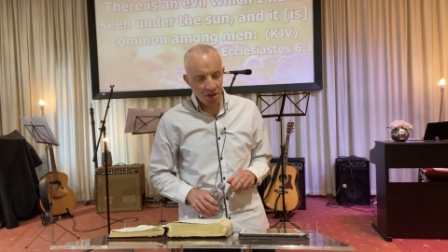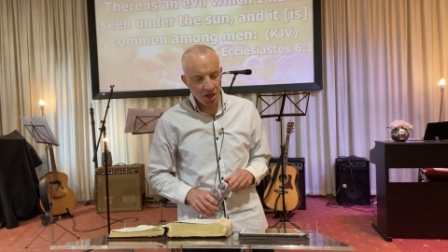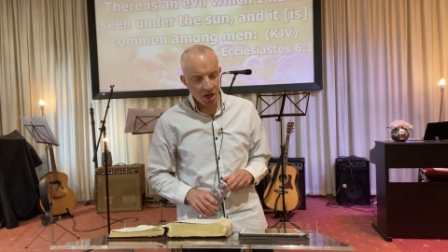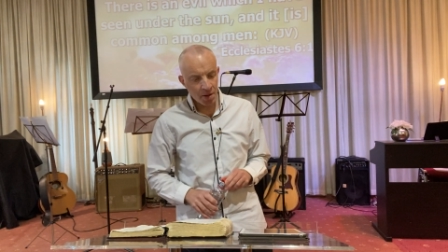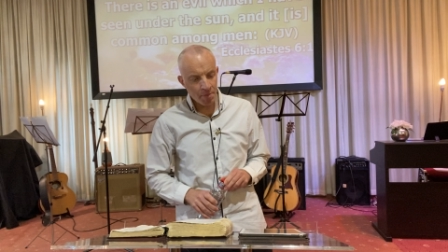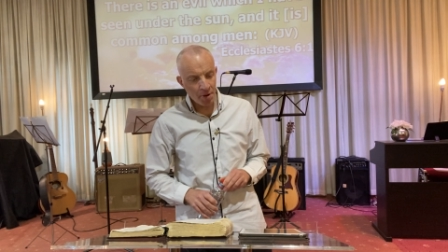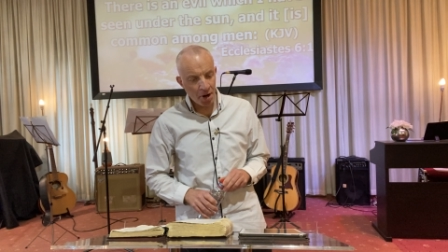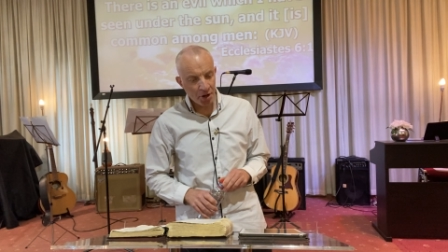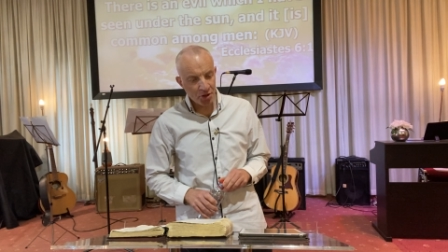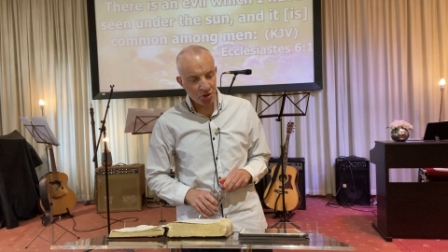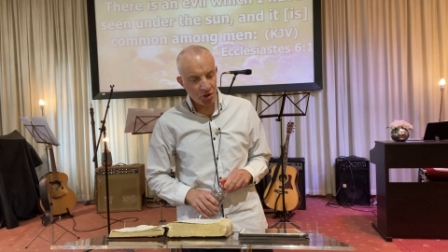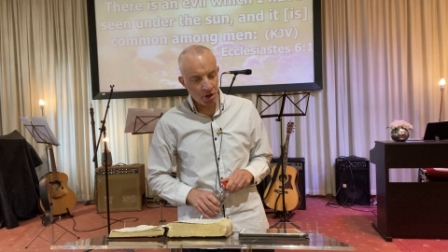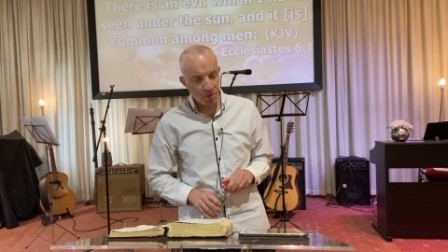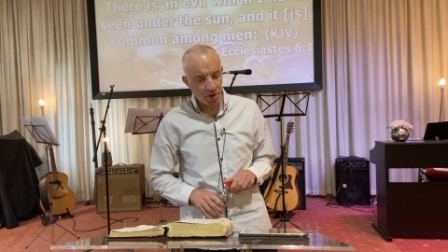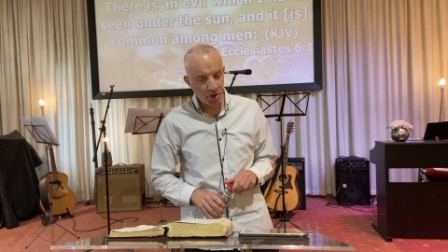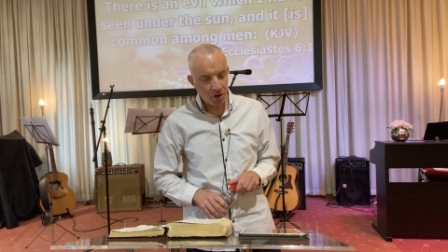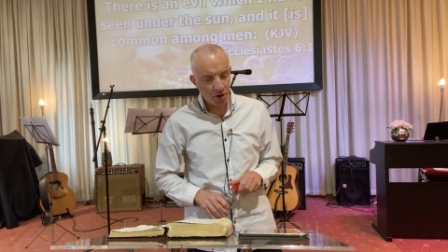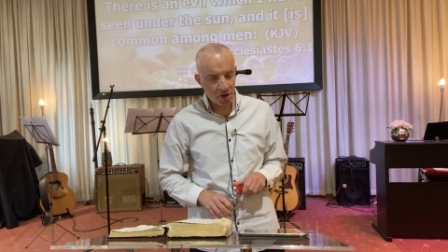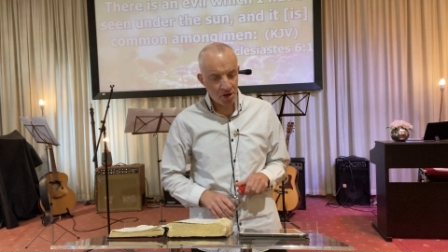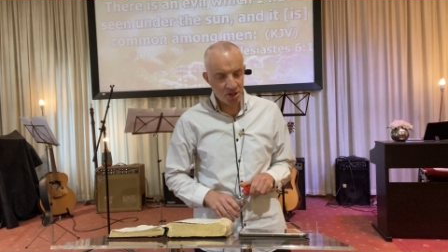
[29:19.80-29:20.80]
A man to whom
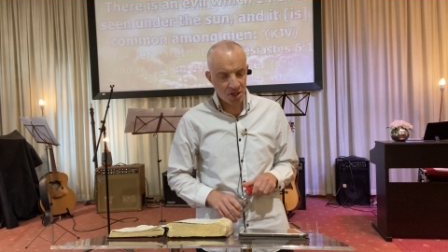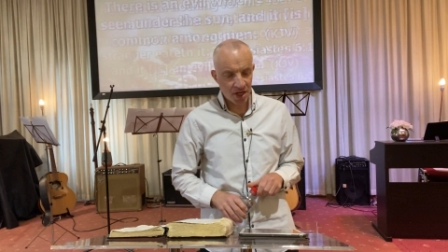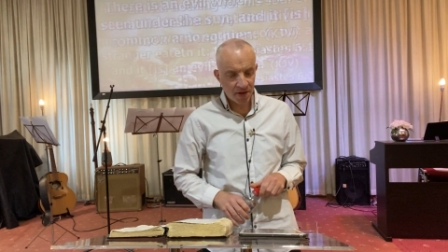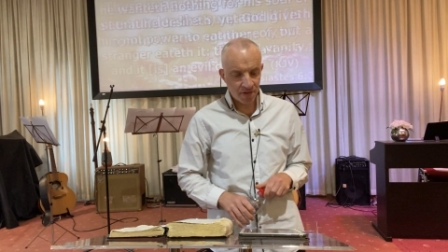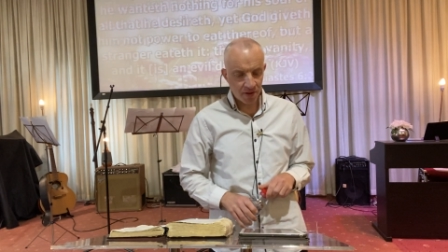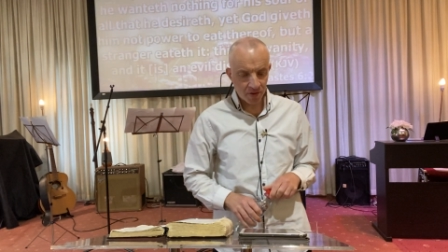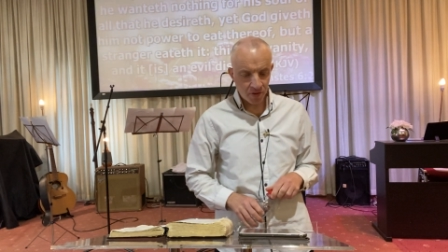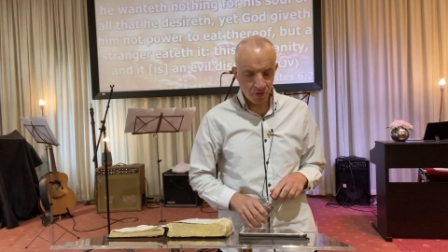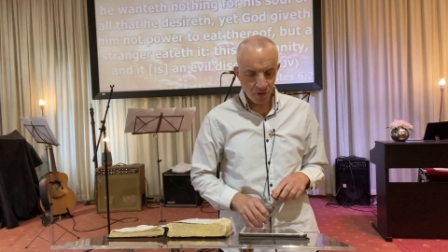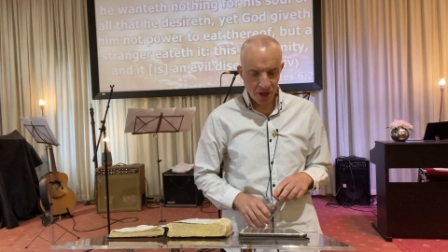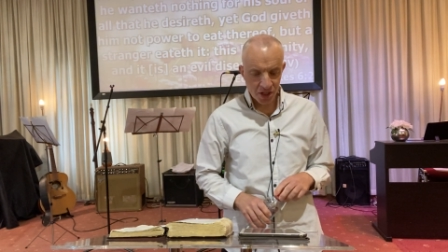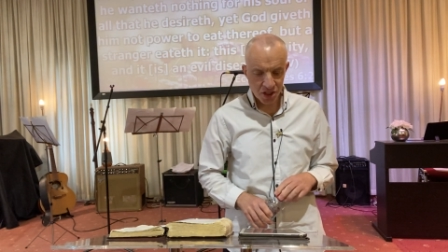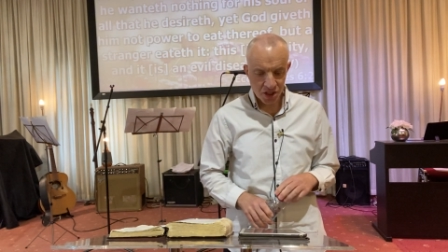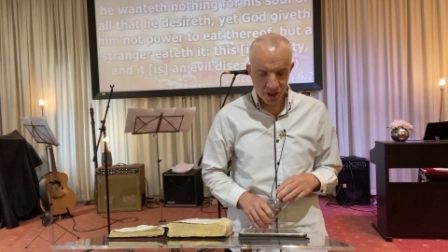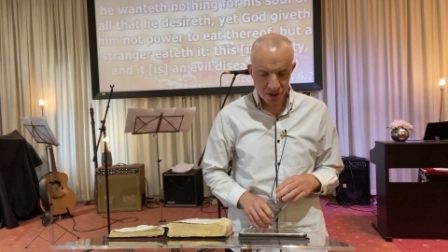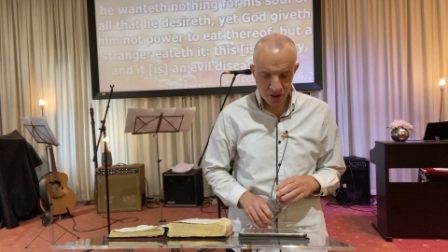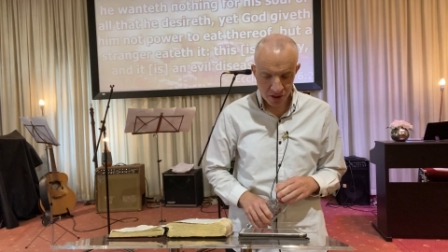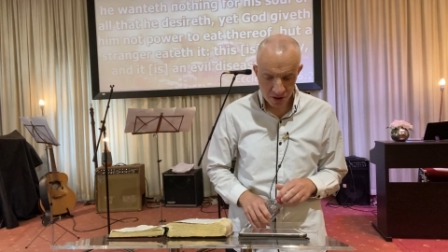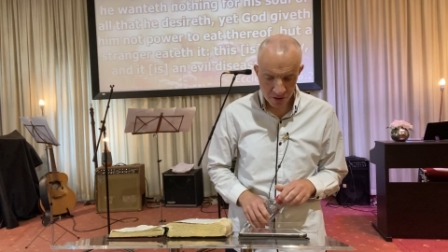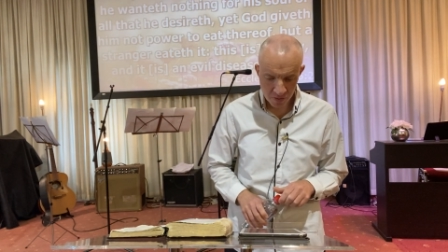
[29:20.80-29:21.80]
God has given
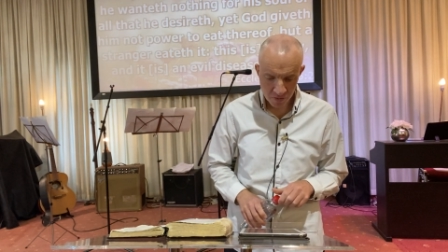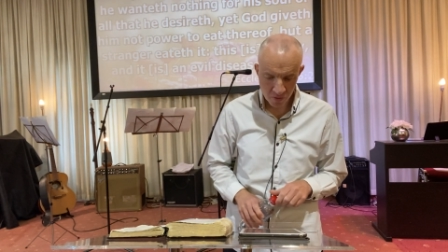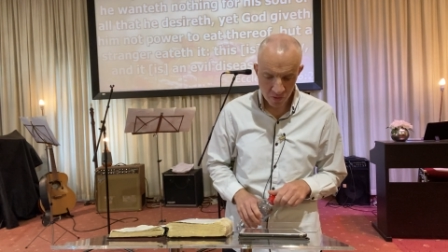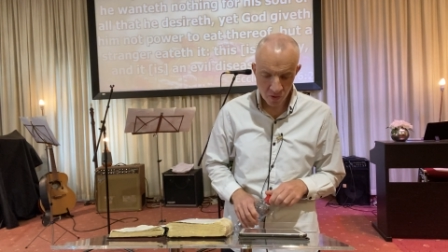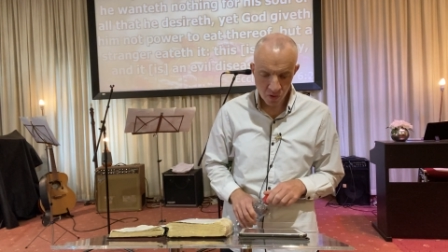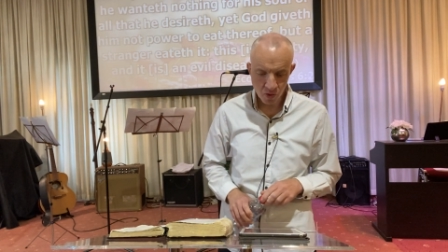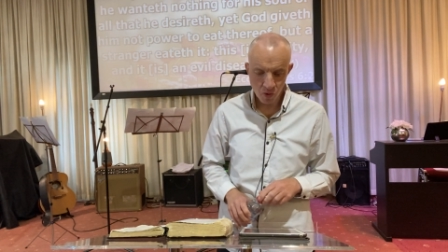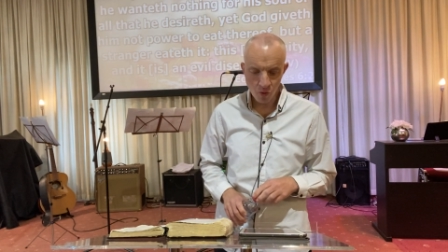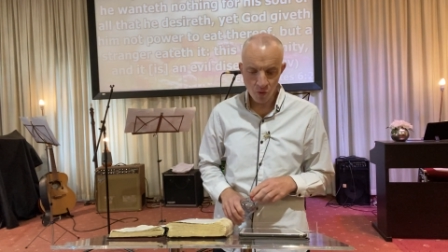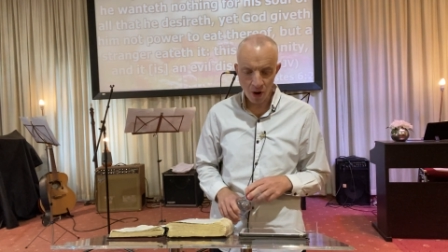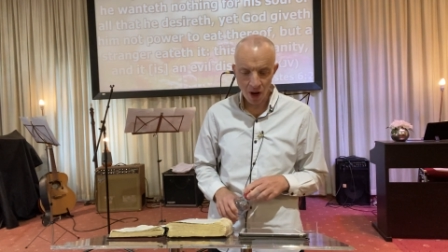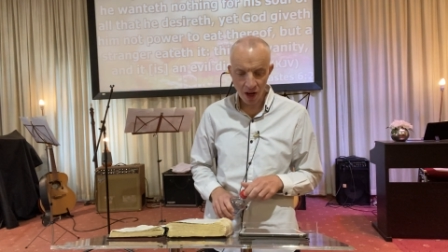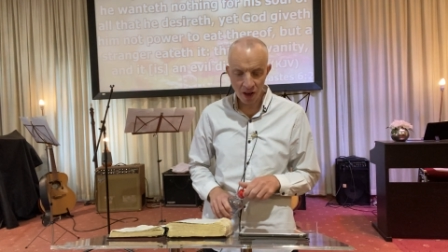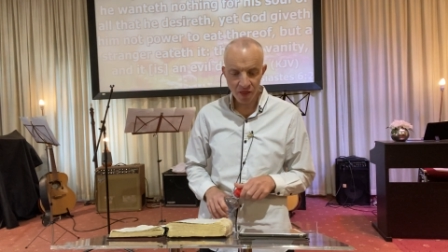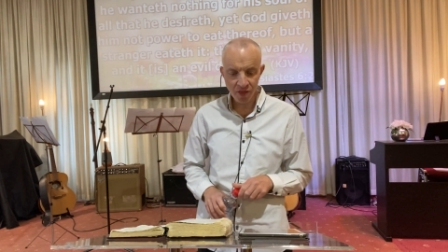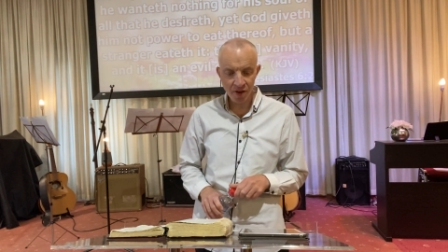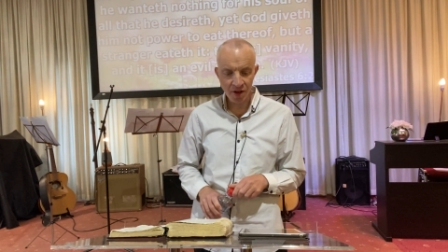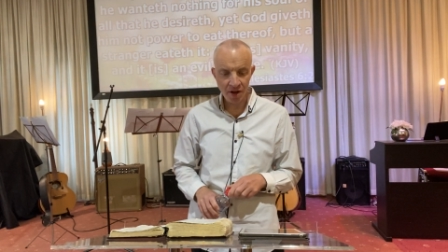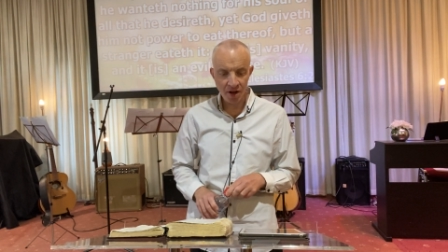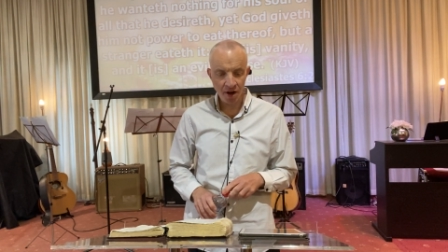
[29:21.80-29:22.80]
riches,
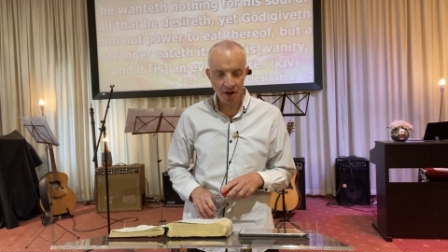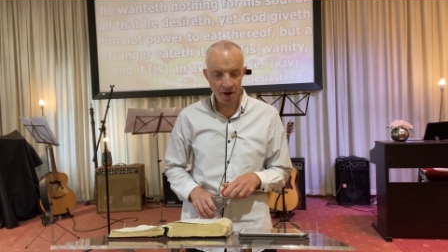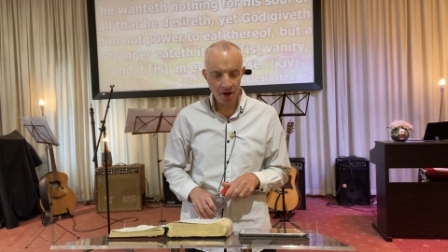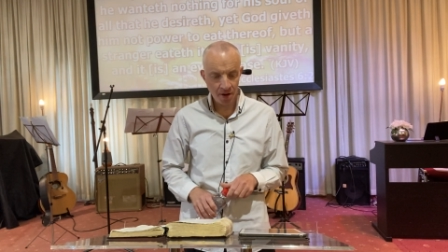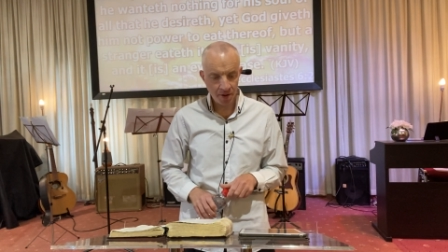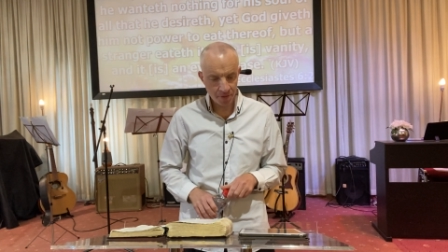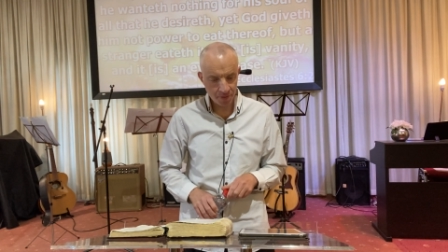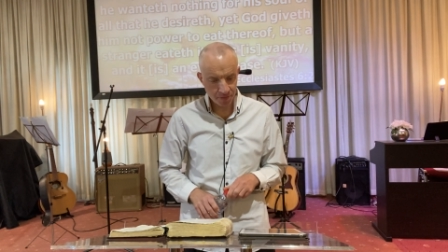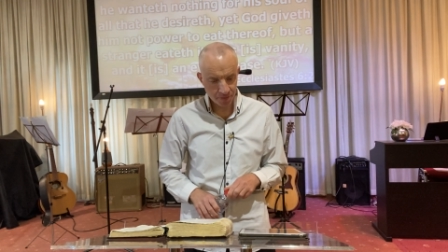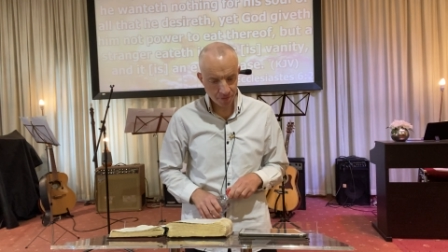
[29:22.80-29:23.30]
wealth, and honour,